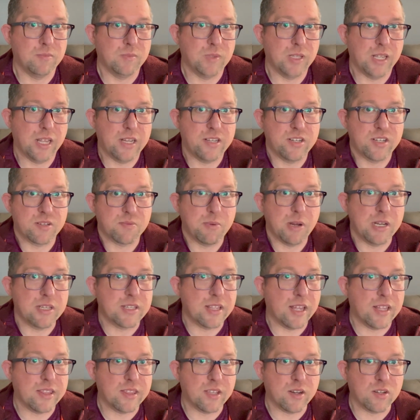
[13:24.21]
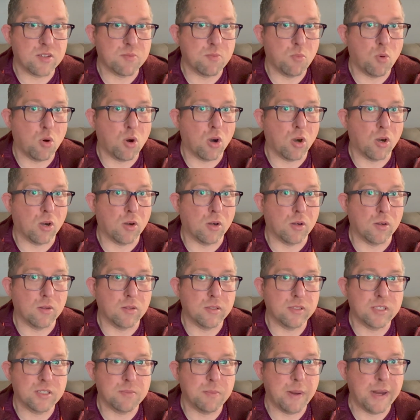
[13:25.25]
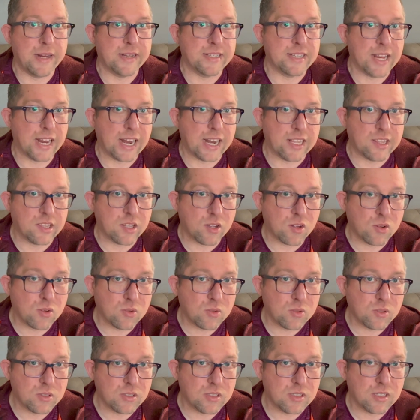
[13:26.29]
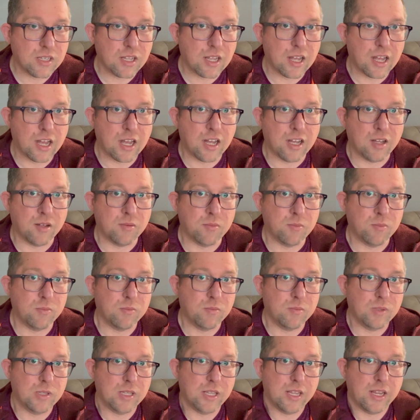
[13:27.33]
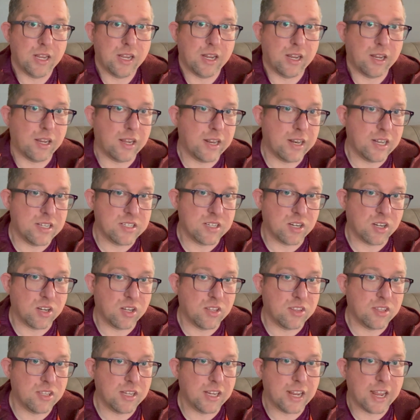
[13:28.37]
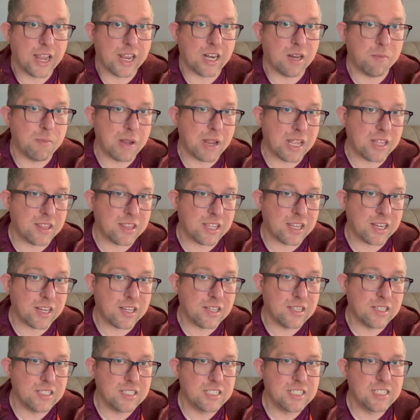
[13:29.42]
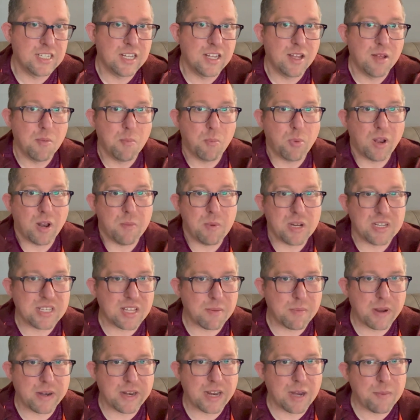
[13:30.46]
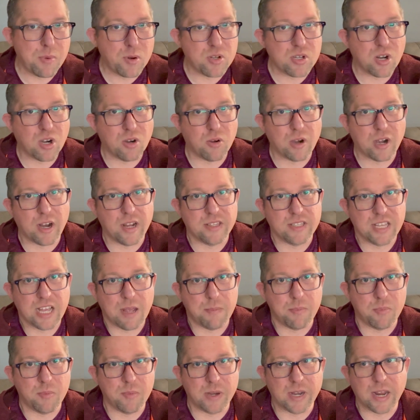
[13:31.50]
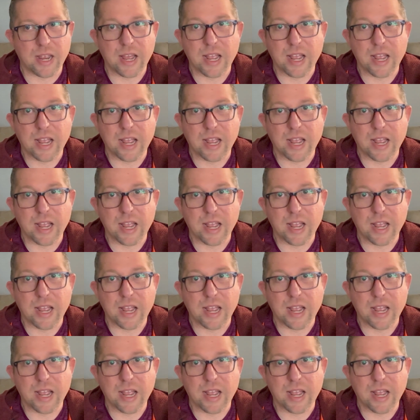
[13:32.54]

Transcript: It just means that there's more to maintain though. It is a good thing and a bad thing, but it means that my neighbors aren't right on top of me.